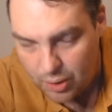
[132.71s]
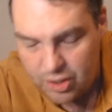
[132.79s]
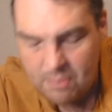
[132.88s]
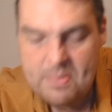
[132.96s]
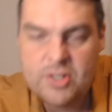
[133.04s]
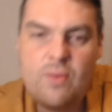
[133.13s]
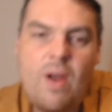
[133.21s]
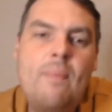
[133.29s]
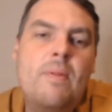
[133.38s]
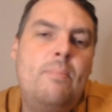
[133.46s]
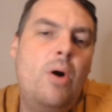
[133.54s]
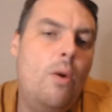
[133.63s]
numbers around
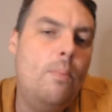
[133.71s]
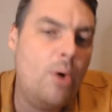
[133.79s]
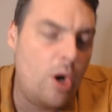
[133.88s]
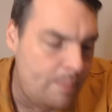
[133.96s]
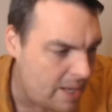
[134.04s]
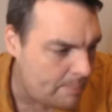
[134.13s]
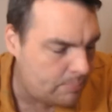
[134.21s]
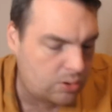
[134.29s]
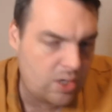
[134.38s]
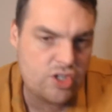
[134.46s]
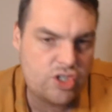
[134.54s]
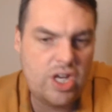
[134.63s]
the ball, put a bit of
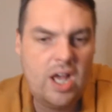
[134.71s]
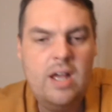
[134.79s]
pressure.